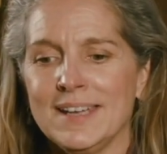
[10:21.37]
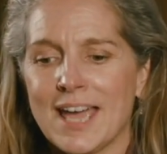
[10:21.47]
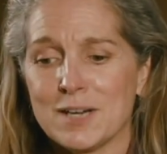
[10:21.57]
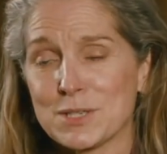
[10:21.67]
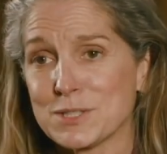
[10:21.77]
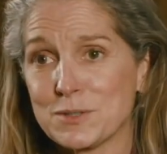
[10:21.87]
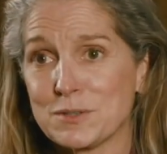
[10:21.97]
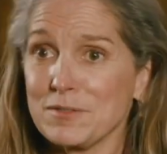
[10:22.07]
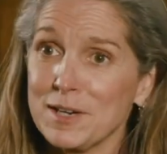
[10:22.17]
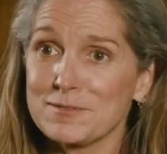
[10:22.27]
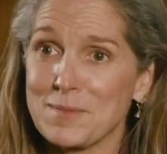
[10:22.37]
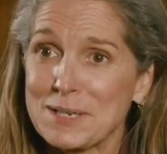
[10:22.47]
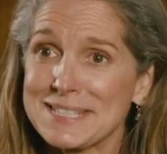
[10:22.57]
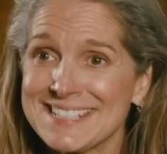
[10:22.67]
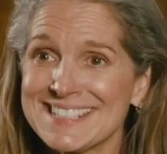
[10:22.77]
And I'm also a friend of
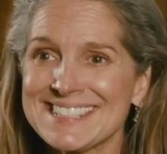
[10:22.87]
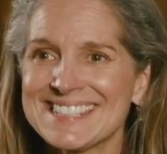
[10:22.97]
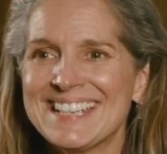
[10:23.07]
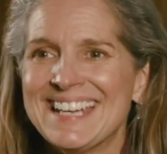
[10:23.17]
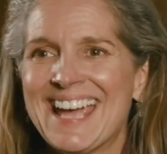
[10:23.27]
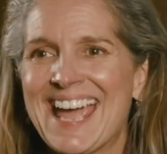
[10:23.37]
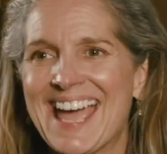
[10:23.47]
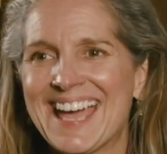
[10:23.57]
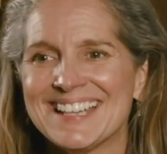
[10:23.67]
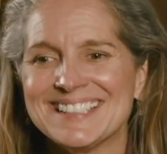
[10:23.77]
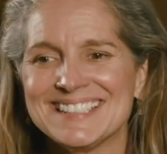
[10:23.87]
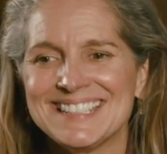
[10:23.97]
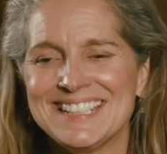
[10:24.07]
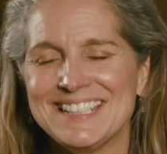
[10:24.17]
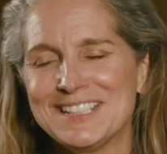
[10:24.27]
Marcus's. And
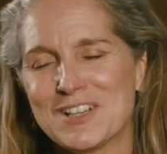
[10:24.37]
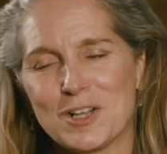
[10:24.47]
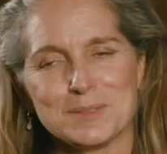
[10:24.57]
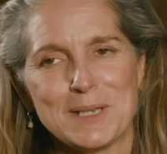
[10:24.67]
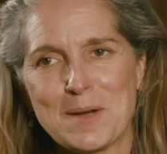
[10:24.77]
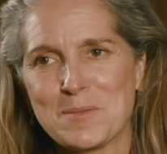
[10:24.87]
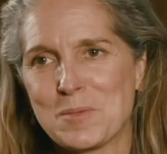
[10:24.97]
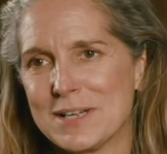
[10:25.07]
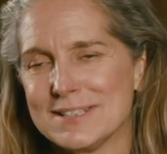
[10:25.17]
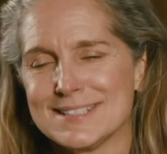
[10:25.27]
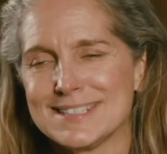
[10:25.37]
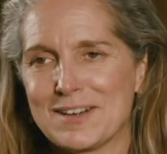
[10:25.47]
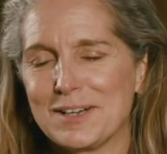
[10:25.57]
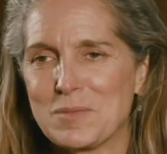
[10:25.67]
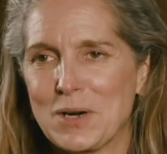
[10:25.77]
he called me up one
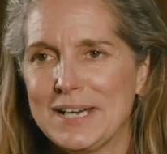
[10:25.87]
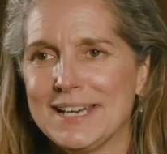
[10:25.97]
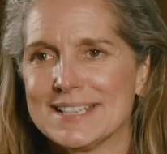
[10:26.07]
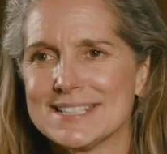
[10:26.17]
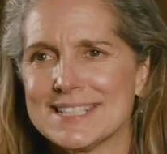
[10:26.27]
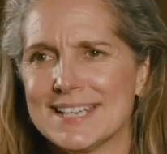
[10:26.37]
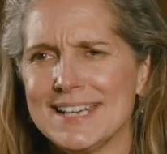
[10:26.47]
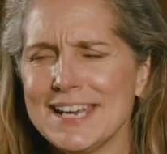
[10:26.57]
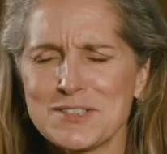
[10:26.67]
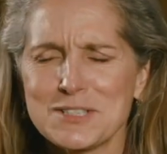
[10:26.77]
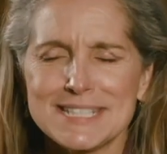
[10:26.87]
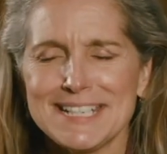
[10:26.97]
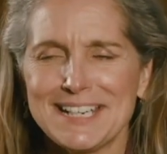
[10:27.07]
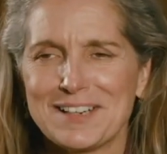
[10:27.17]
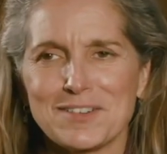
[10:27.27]
Saturday morning and said, "Hey,
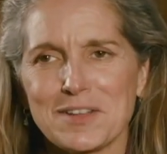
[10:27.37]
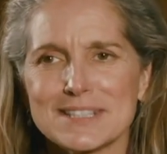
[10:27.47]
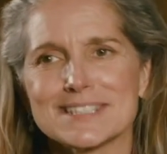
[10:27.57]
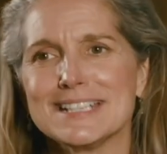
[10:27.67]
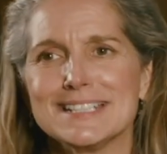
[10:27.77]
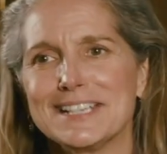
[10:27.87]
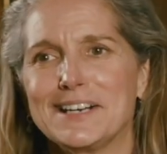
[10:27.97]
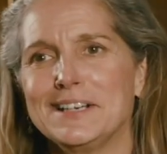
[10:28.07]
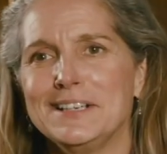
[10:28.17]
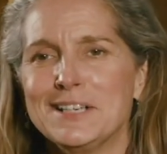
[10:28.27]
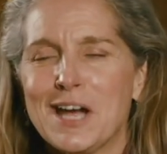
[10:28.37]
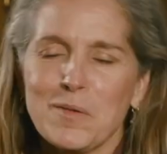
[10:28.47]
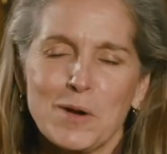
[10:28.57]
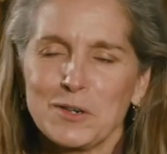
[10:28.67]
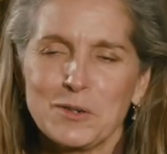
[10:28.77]
Christine, I've got this idea. I
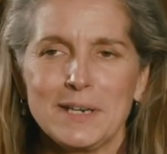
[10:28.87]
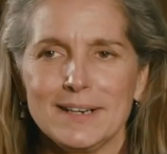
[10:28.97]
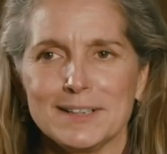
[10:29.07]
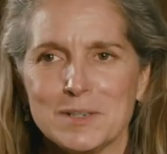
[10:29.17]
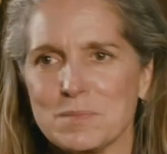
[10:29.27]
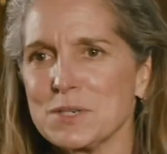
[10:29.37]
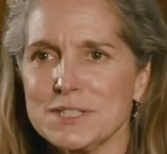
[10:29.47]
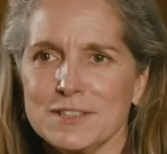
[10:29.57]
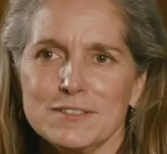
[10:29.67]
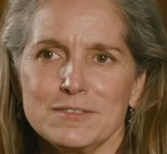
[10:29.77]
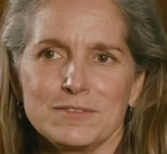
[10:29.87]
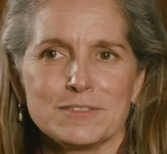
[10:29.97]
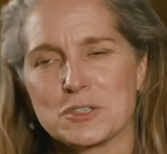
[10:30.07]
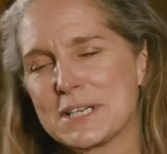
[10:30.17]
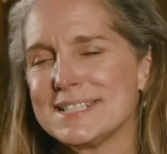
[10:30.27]
want to create an immersive,
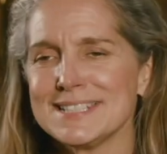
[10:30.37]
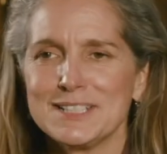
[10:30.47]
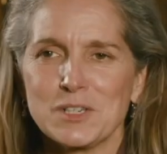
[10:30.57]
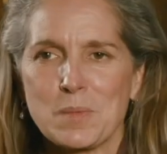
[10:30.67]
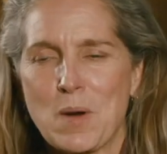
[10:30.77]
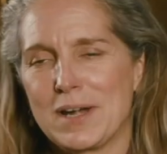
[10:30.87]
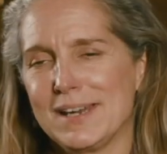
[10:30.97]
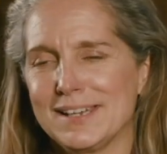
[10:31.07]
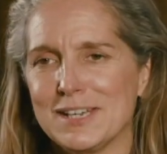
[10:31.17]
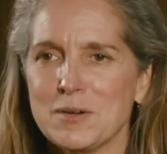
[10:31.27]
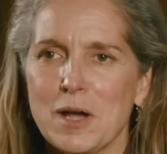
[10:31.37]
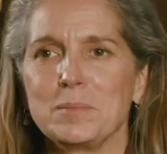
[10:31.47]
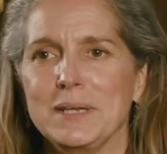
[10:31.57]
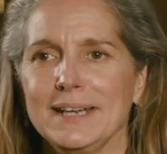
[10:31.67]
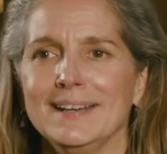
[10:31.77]
crazy dinner party. Can you
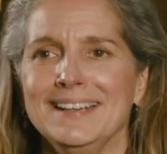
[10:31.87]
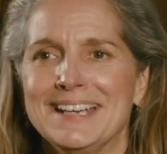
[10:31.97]
help me?"